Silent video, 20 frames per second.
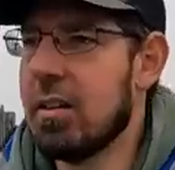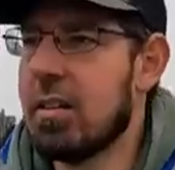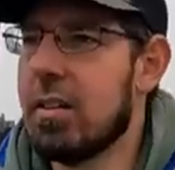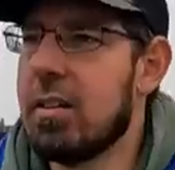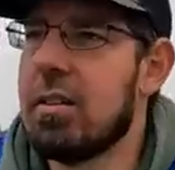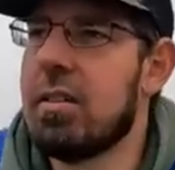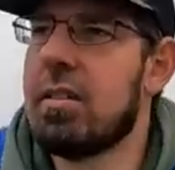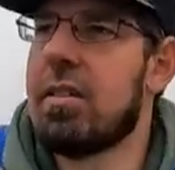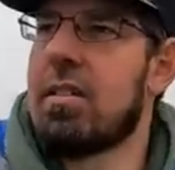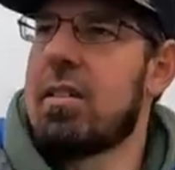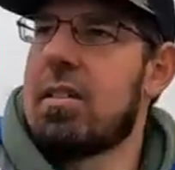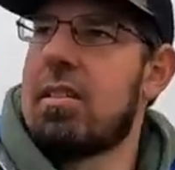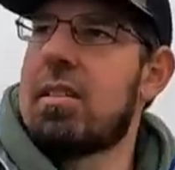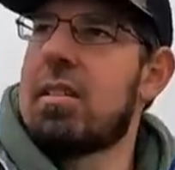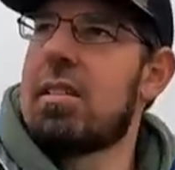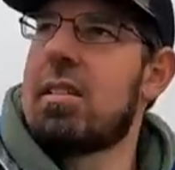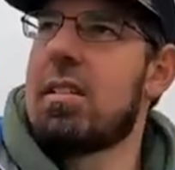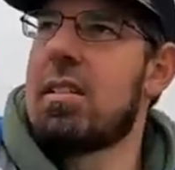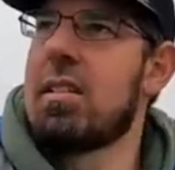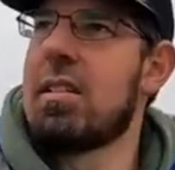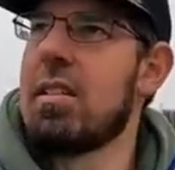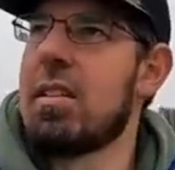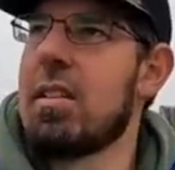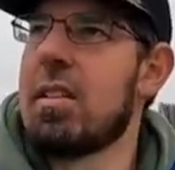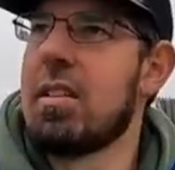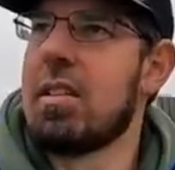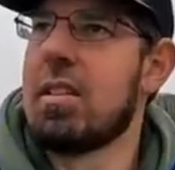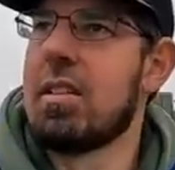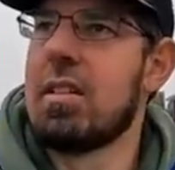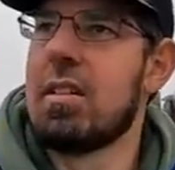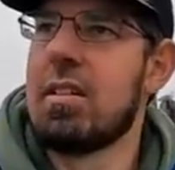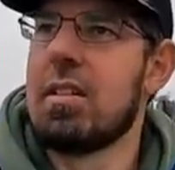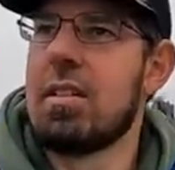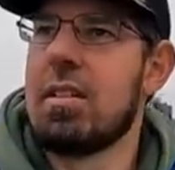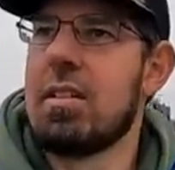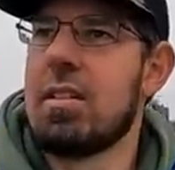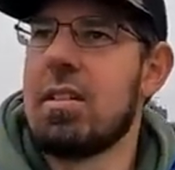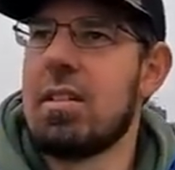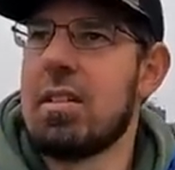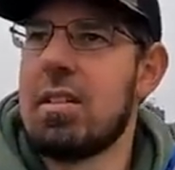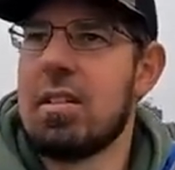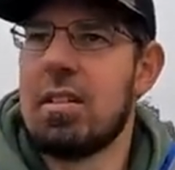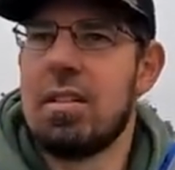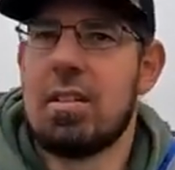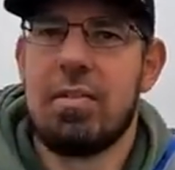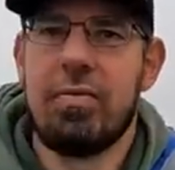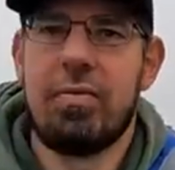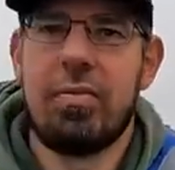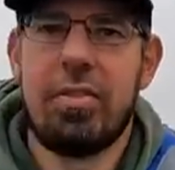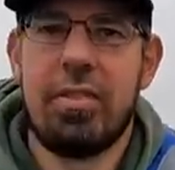Nothing is said.